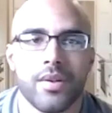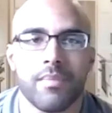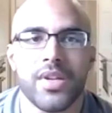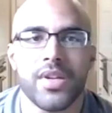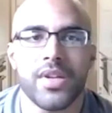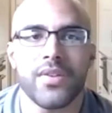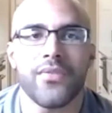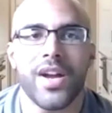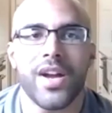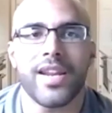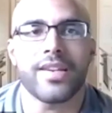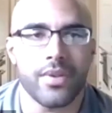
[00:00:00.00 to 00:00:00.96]
there can be
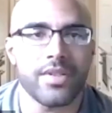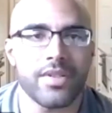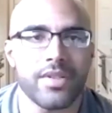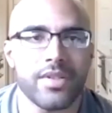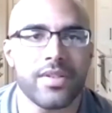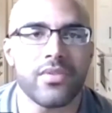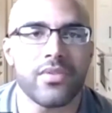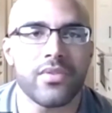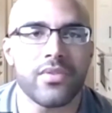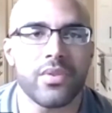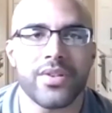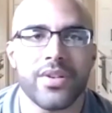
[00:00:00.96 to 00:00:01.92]
financial incentive
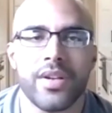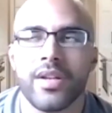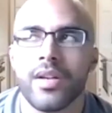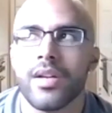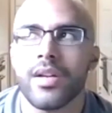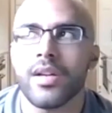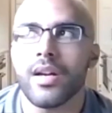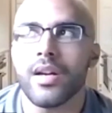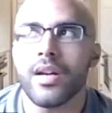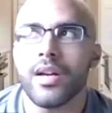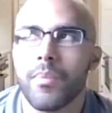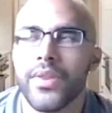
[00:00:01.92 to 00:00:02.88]
to rush it,
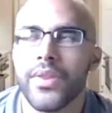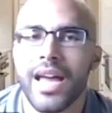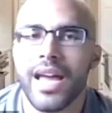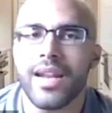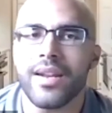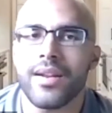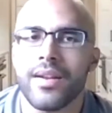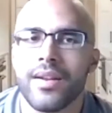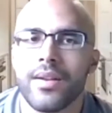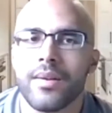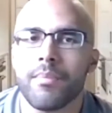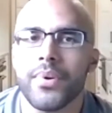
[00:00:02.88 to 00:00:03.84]
but that
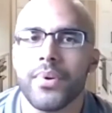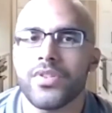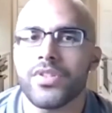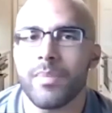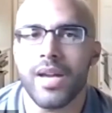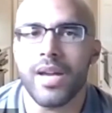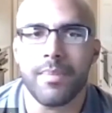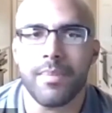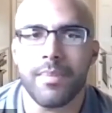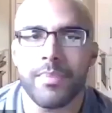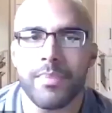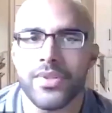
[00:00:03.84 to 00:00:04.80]
puts you in a bad
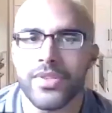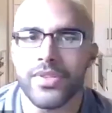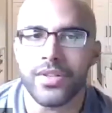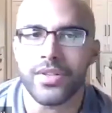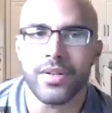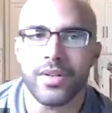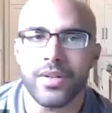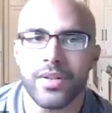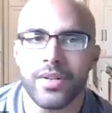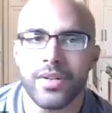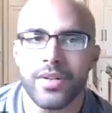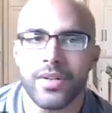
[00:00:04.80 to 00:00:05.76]
position.
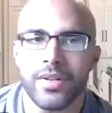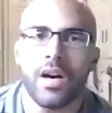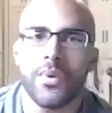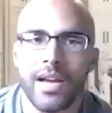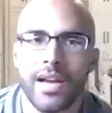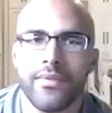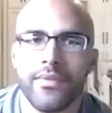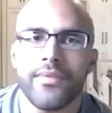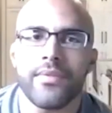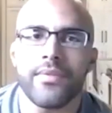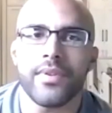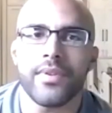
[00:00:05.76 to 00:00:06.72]
When you have,
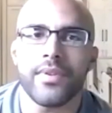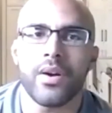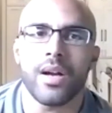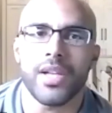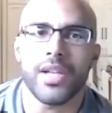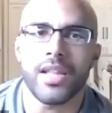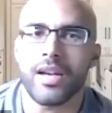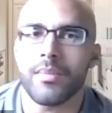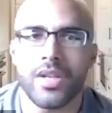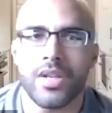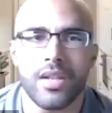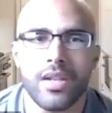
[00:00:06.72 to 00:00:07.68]
a company that
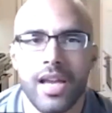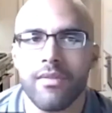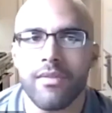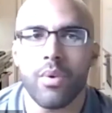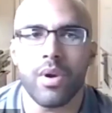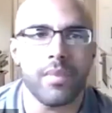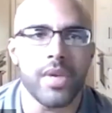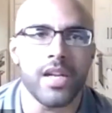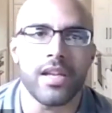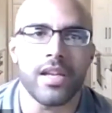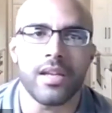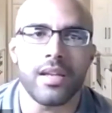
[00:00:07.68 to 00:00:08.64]
comes in, they have one
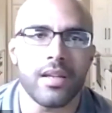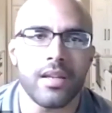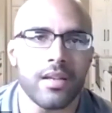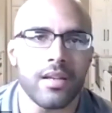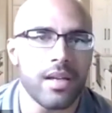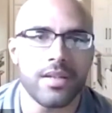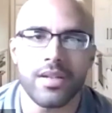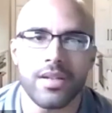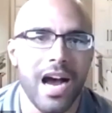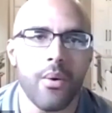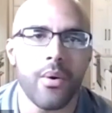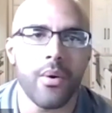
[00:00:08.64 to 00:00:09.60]
meeting, it's an
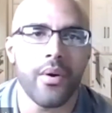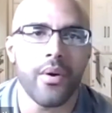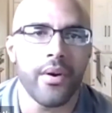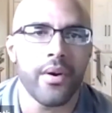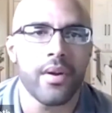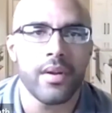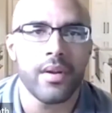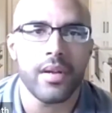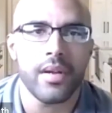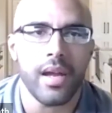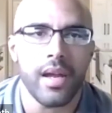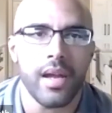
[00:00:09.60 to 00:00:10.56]
hour,
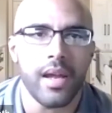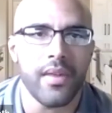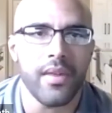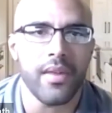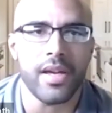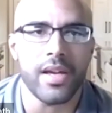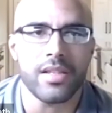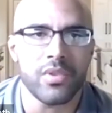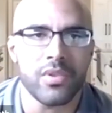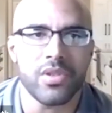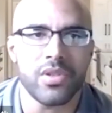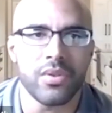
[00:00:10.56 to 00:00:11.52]
and then they
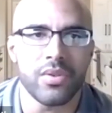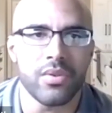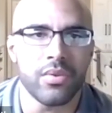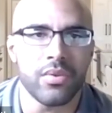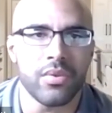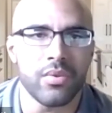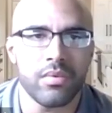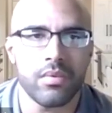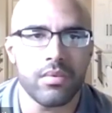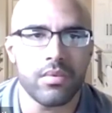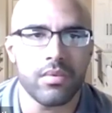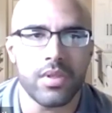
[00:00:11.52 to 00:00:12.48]
attempt to
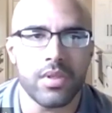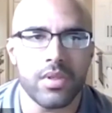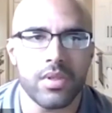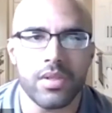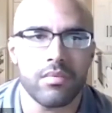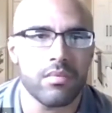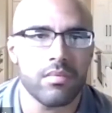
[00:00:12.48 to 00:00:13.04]
just